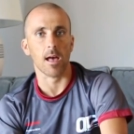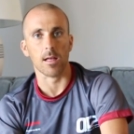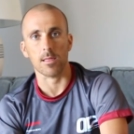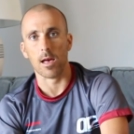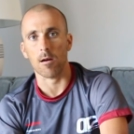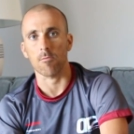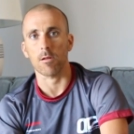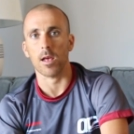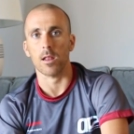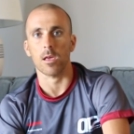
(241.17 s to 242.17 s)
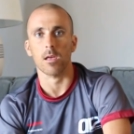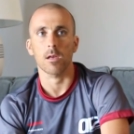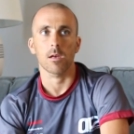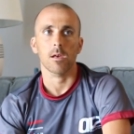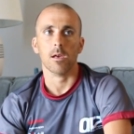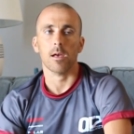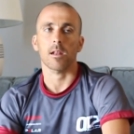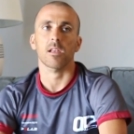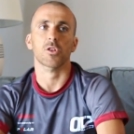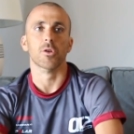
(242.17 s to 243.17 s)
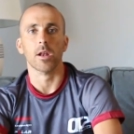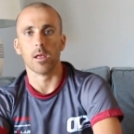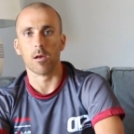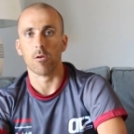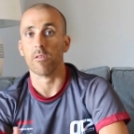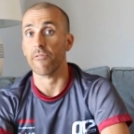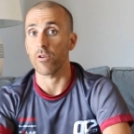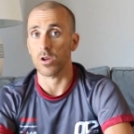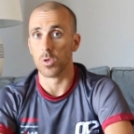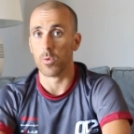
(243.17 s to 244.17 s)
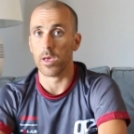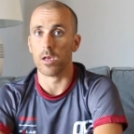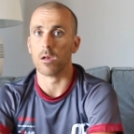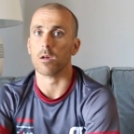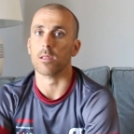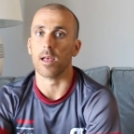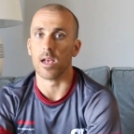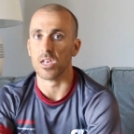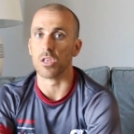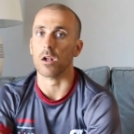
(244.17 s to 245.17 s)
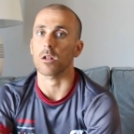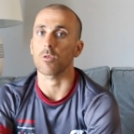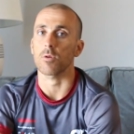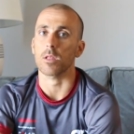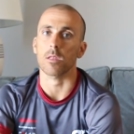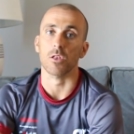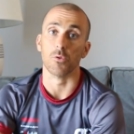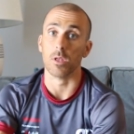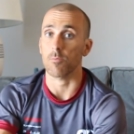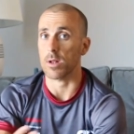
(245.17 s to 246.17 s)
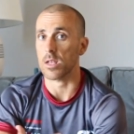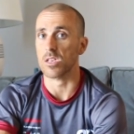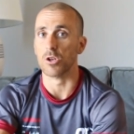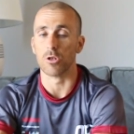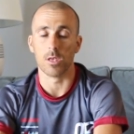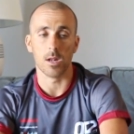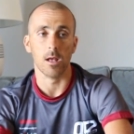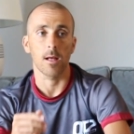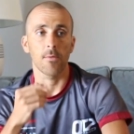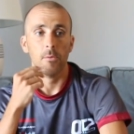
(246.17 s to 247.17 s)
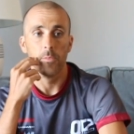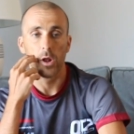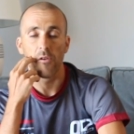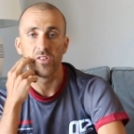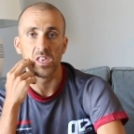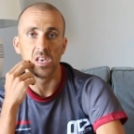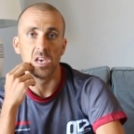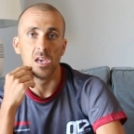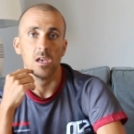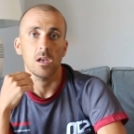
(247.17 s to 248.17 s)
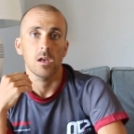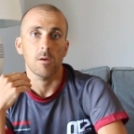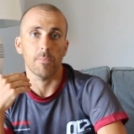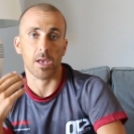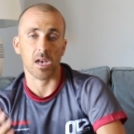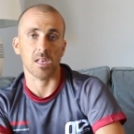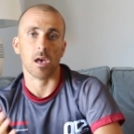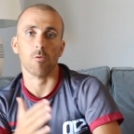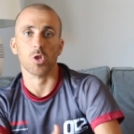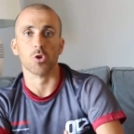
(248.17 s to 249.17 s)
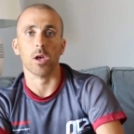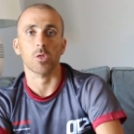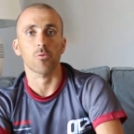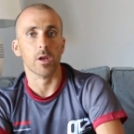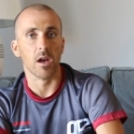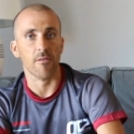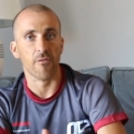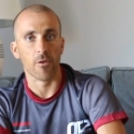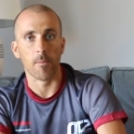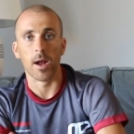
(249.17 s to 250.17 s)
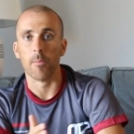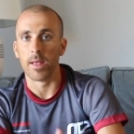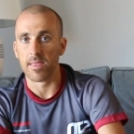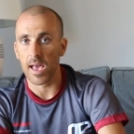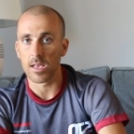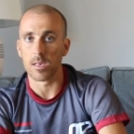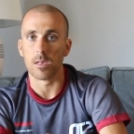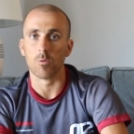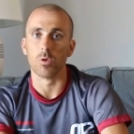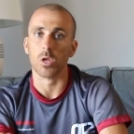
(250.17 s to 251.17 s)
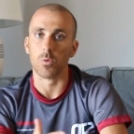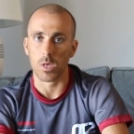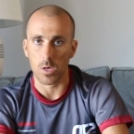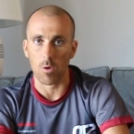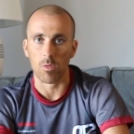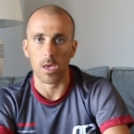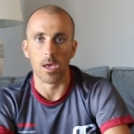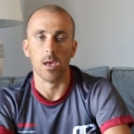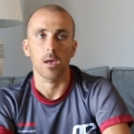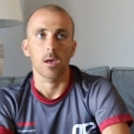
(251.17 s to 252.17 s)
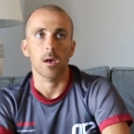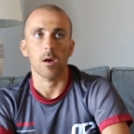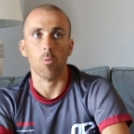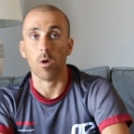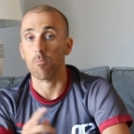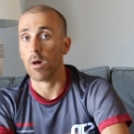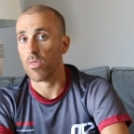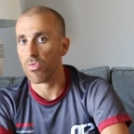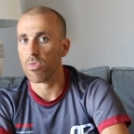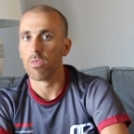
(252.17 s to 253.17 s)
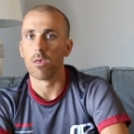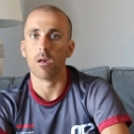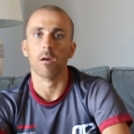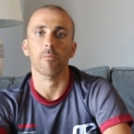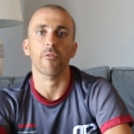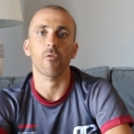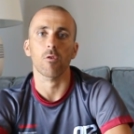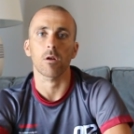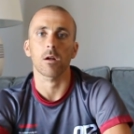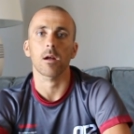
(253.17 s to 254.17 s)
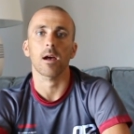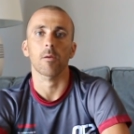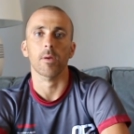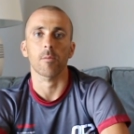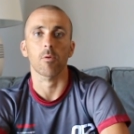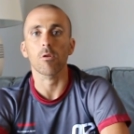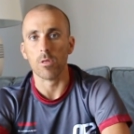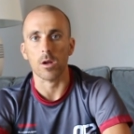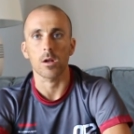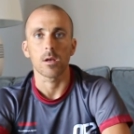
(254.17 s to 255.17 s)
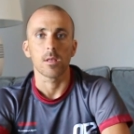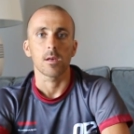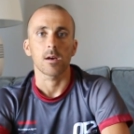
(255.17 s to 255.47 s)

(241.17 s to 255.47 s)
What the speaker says: dial down any training on the first week that I started doing the treatment at Cyrillene. But obviously, because I was trying to recover from Ironman Texas, which was only 1 month before IRONMAN Boulder,